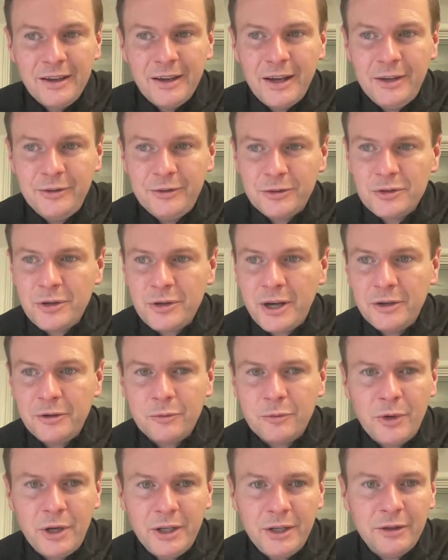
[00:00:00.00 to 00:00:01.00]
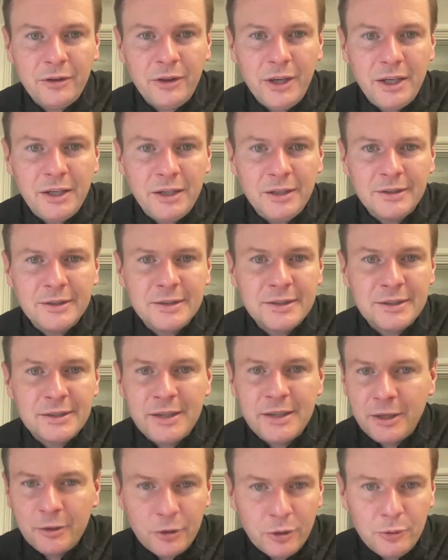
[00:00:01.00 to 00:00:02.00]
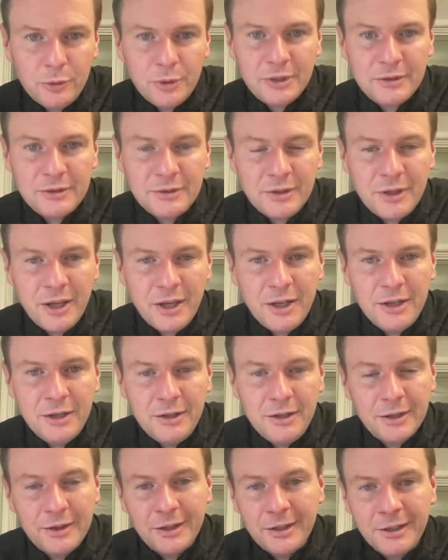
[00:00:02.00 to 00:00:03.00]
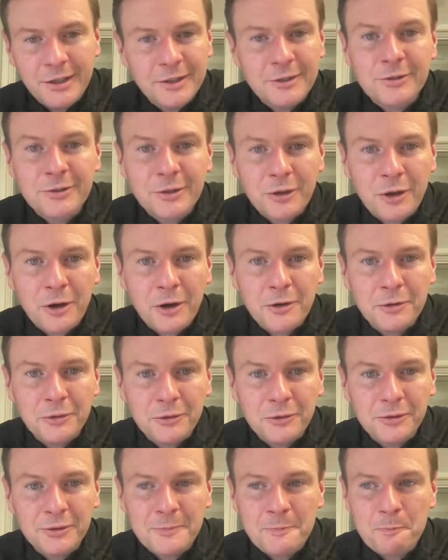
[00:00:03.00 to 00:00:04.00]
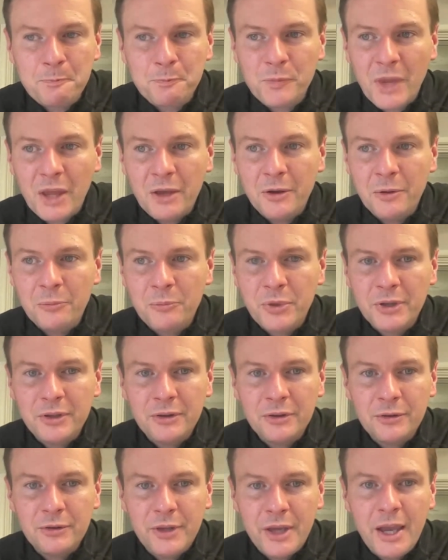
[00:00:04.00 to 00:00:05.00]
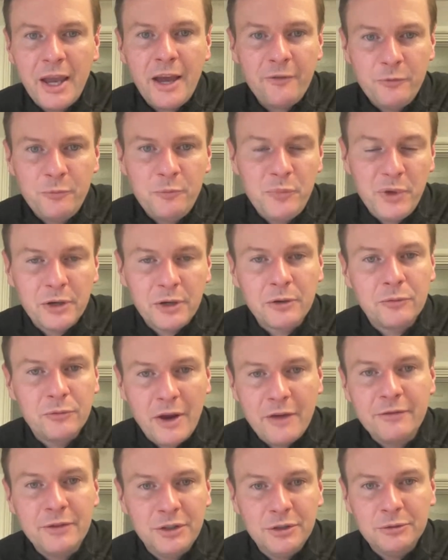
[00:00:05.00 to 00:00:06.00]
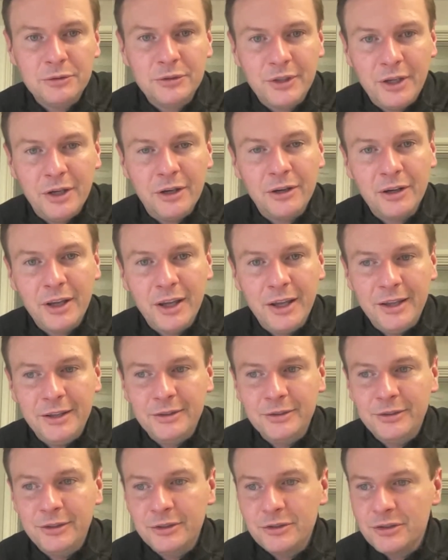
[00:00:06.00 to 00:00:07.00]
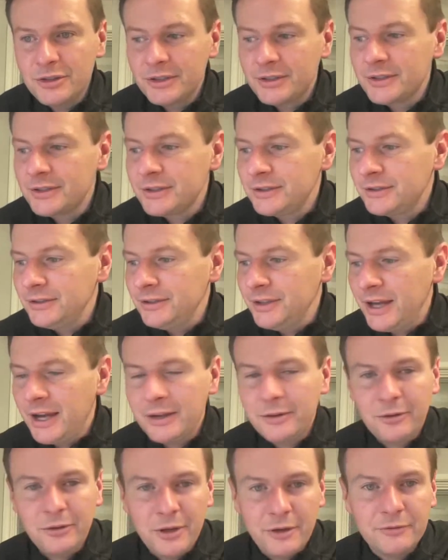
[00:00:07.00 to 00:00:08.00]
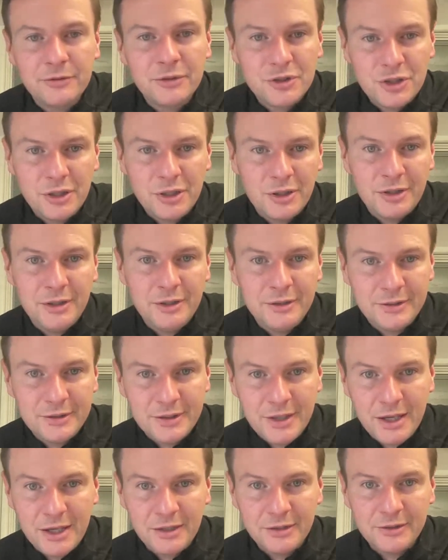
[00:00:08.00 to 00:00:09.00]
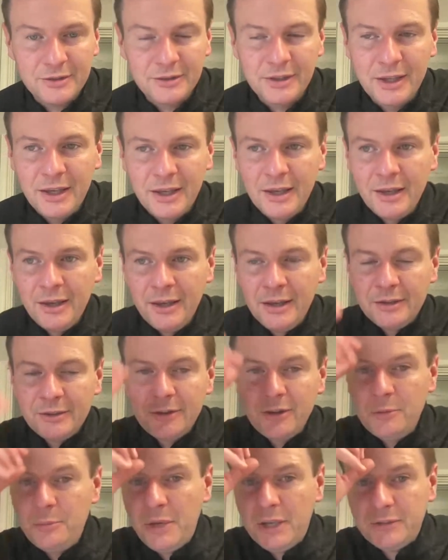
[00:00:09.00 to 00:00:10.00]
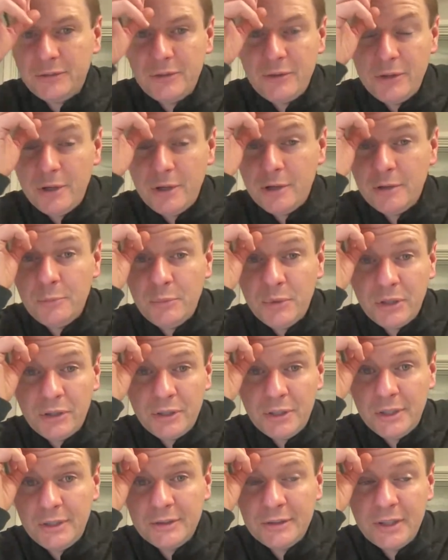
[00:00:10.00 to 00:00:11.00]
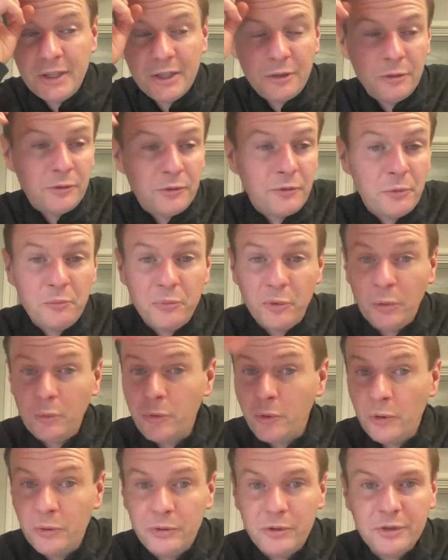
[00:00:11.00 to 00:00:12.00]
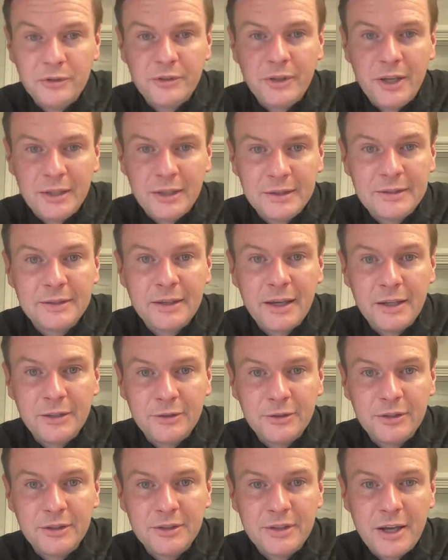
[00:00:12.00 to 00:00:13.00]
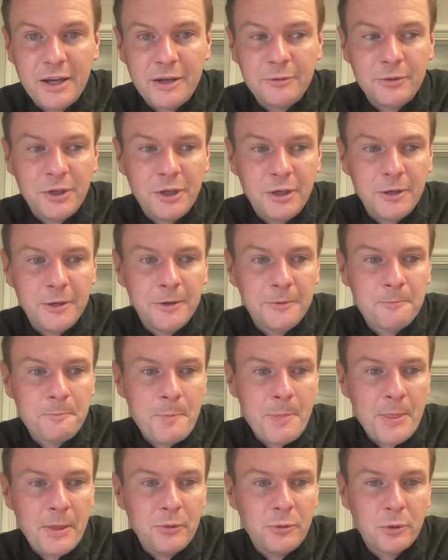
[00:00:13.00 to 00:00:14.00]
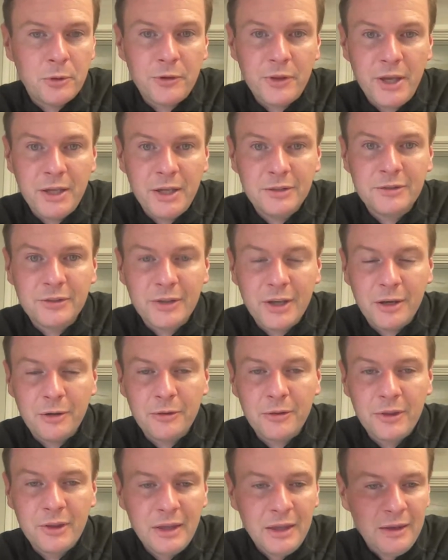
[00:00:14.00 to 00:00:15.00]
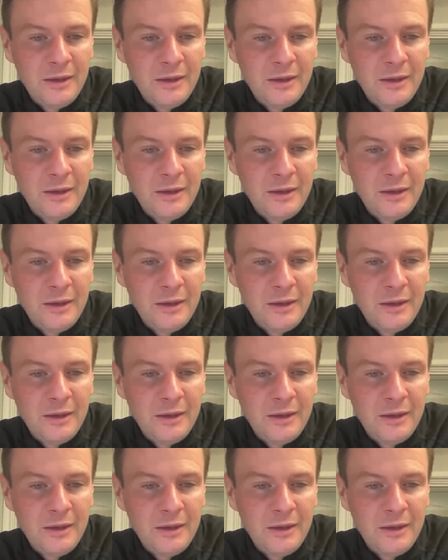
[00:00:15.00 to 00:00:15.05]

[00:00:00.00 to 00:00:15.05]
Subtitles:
And they're trying to run it like it's St. Louis. And nothing against the Cardinals, but they have bigger revenues here. And they're just not leveraging these things to the best of their abilities. And that goes for both owners at sides of the town here, north and south.